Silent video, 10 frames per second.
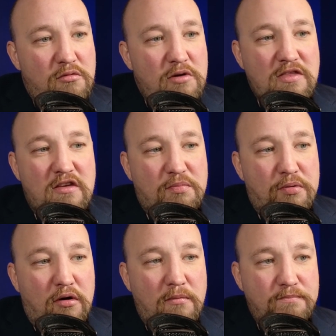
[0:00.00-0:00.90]
Read this
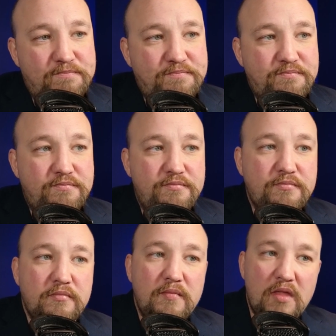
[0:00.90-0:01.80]
poll.
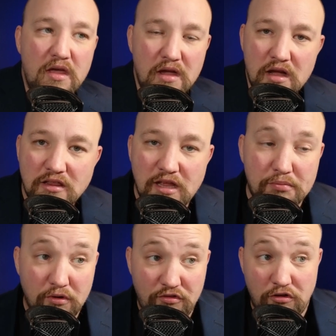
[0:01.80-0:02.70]

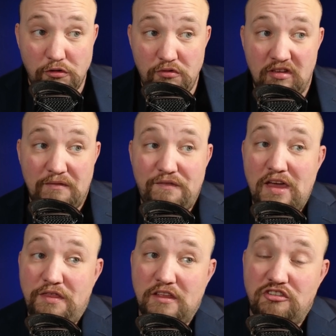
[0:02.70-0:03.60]
Liberals are losing
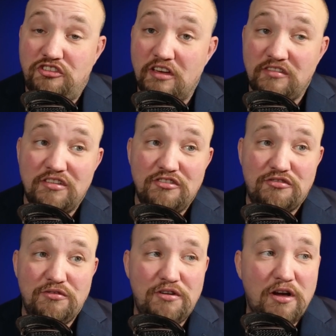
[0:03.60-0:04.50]
faith in Justin
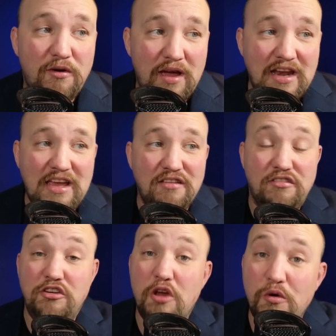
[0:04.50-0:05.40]
Trudeau, and he is
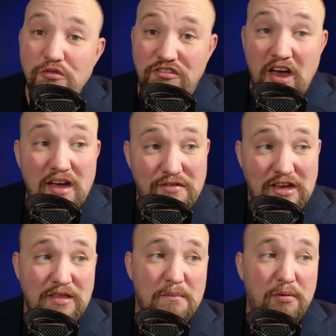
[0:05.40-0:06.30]
nosediving
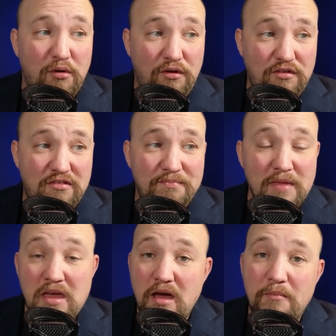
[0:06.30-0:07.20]
in the polls.
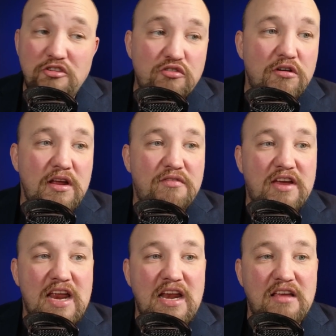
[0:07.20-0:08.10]
A majority of
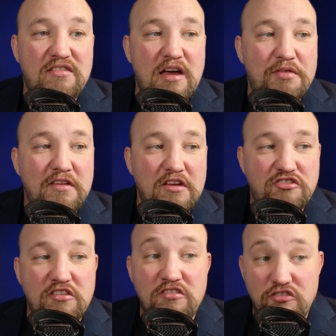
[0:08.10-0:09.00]
Canadians now think that
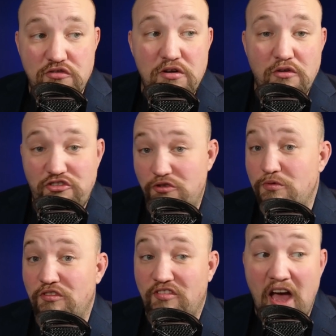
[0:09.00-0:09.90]
Justin Trudeau should
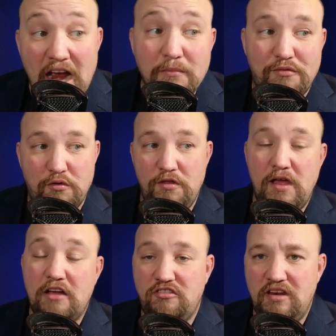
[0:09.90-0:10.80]
resign before the
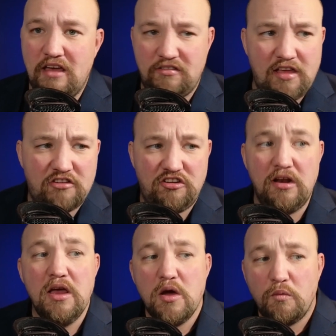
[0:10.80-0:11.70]
election, next election.
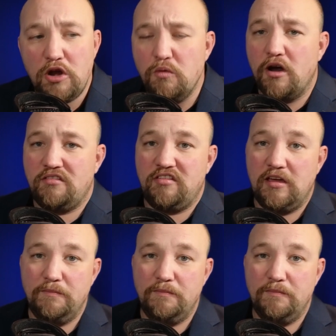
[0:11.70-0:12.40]
What do you want to see?